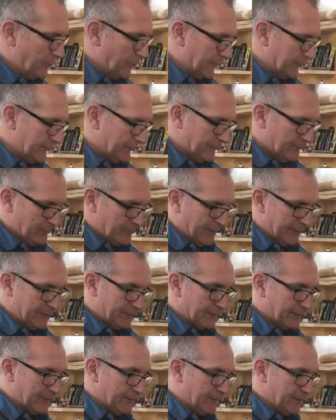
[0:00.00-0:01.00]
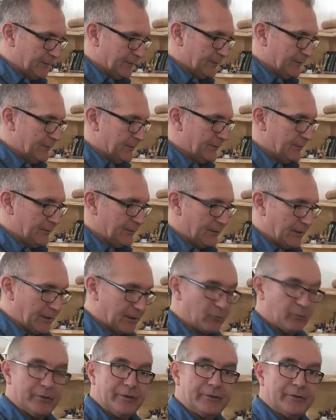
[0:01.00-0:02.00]
But basically,
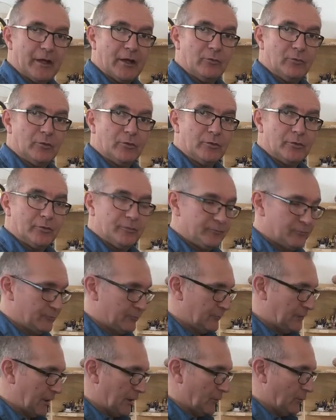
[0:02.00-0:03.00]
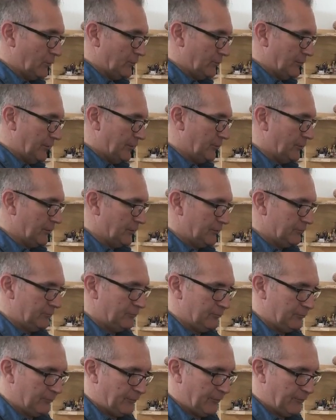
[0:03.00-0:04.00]
like with the soundboard, I will be doing
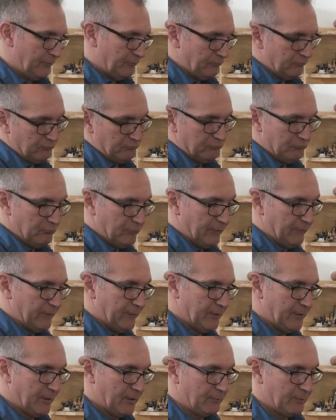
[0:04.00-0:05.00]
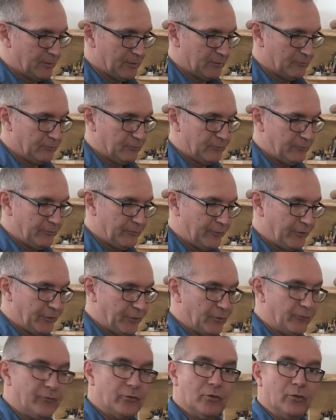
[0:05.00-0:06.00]
maybe about 3
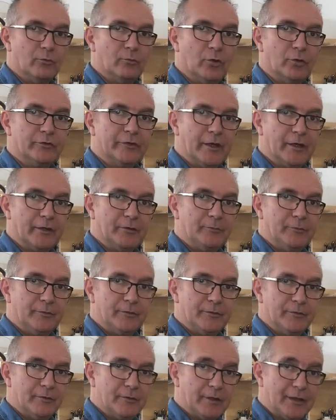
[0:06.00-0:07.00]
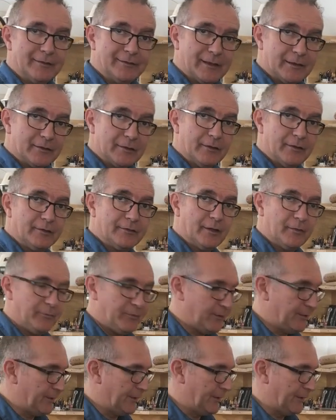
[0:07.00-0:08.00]
or 4 more times, exactly the same
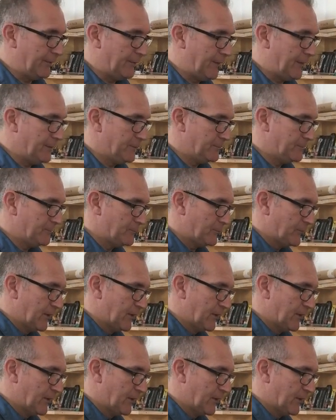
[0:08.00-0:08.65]
thing that I've done.